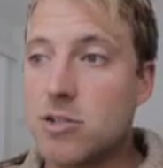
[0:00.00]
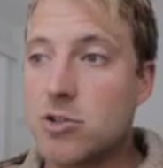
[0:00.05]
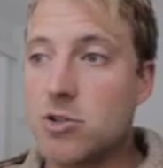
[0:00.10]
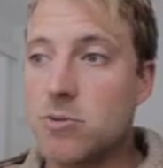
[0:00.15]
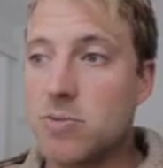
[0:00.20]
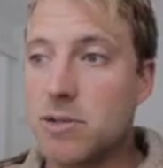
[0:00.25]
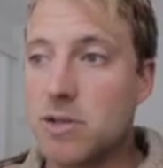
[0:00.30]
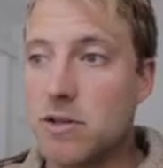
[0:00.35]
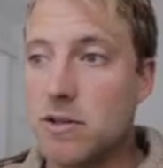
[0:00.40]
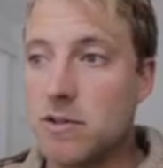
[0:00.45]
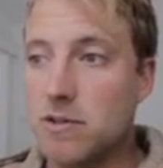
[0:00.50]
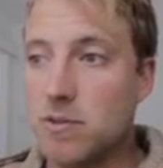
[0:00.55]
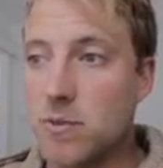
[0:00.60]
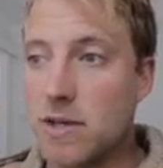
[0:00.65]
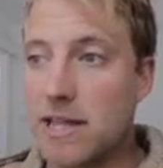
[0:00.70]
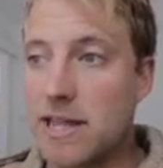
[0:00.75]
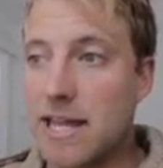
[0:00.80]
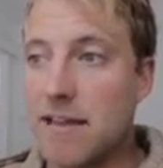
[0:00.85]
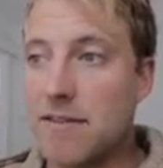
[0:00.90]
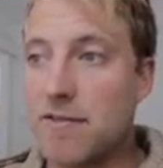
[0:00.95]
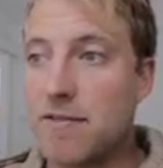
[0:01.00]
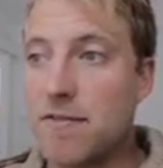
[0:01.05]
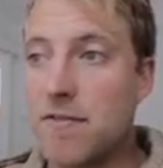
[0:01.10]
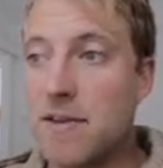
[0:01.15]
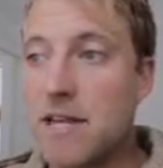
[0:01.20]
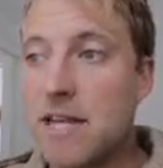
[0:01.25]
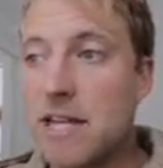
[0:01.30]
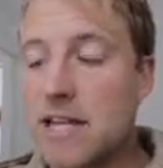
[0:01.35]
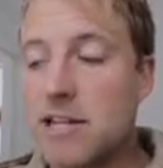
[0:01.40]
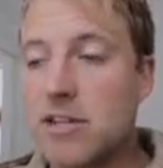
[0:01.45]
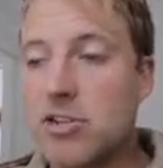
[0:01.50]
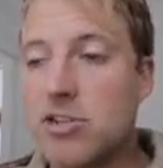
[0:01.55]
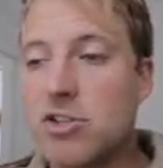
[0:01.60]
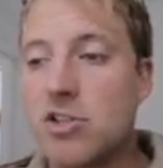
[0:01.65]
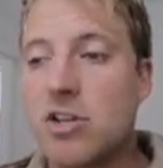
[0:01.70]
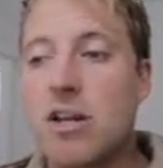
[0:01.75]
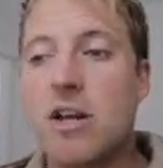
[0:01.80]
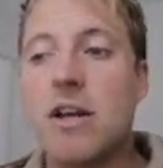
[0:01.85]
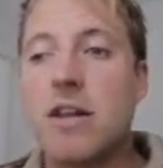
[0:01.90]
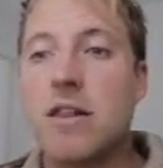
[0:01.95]
issue because when they
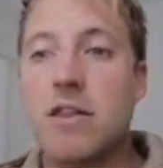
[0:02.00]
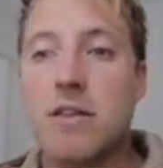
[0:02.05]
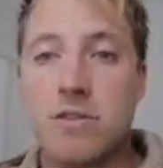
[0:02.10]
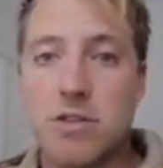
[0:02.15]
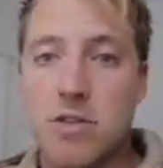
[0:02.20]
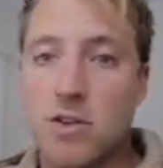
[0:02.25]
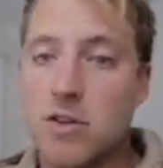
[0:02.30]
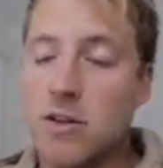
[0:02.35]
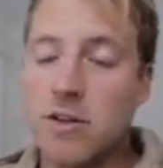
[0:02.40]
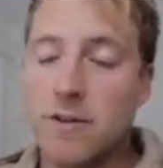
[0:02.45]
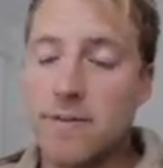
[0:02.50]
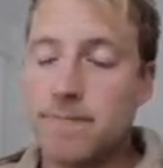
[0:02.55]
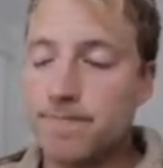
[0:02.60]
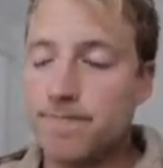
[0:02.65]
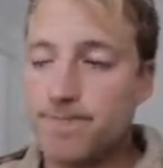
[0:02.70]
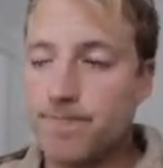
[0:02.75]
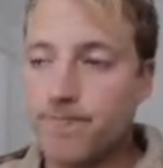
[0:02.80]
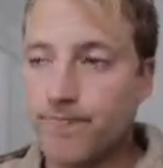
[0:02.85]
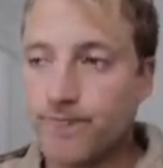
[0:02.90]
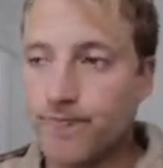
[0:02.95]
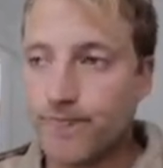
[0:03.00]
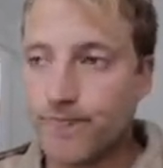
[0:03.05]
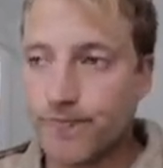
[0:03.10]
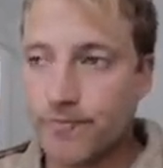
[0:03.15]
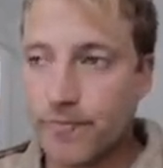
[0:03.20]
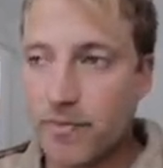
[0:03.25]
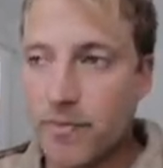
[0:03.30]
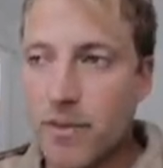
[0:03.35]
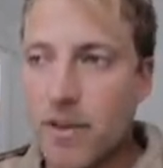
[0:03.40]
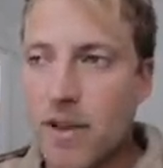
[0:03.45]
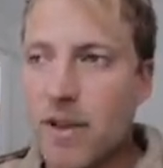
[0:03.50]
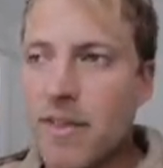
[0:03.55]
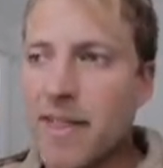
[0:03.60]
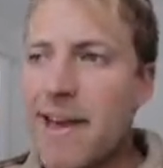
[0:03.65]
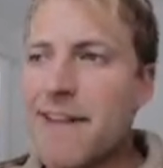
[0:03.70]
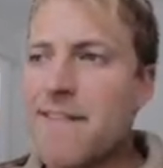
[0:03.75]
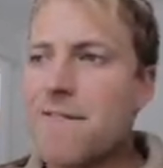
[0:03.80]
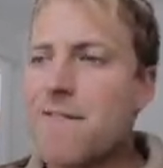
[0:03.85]
finish the turn, they